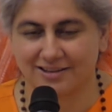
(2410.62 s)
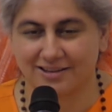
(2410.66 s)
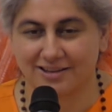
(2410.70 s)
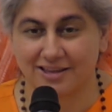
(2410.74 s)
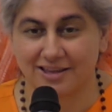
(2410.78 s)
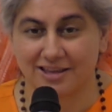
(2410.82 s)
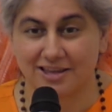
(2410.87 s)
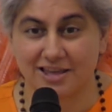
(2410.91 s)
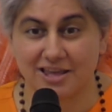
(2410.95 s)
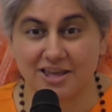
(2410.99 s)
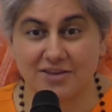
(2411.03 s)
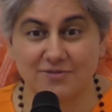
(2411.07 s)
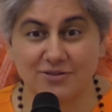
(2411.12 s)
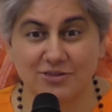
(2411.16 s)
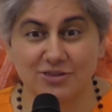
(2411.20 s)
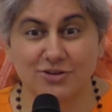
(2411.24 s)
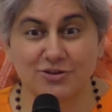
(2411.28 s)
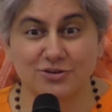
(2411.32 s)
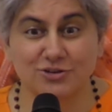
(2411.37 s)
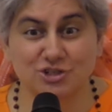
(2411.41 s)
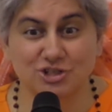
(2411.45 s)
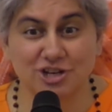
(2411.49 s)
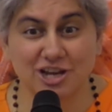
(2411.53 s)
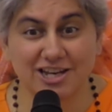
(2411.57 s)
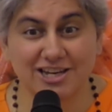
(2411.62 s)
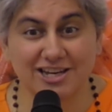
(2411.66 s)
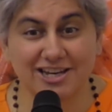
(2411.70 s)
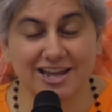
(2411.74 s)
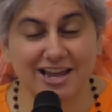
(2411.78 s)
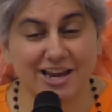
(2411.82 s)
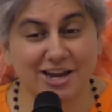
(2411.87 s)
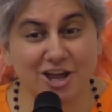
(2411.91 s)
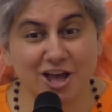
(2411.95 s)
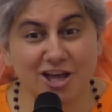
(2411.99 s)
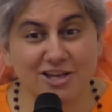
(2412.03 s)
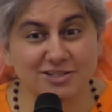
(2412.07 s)
even though Chit
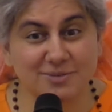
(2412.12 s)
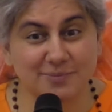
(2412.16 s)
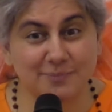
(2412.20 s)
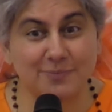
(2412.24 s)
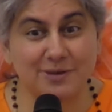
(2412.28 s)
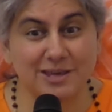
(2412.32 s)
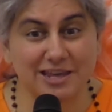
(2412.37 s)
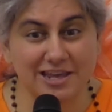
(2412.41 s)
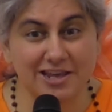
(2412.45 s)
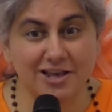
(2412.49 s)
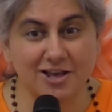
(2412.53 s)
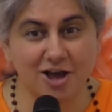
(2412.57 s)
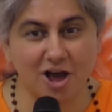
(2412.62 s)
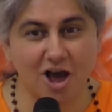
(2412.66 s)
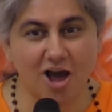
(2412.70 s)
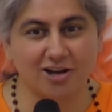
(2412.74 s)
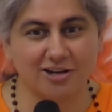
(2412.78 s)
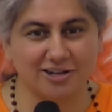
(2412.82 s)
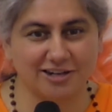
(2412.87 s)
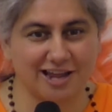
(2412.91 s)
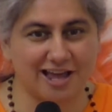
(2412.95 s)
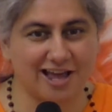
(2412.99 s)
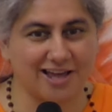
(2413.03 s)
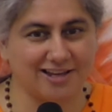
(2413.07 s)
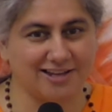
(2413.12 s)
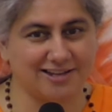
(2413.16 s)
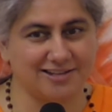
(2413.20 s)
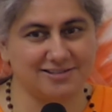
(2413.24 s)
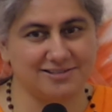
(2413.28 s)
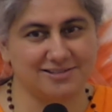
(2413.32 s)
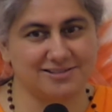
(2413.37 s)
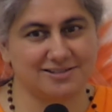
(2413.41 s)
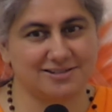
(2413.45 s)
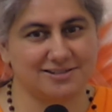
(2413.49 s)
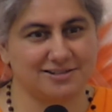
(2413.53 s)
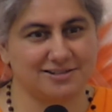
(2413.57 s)
cannot be cognized.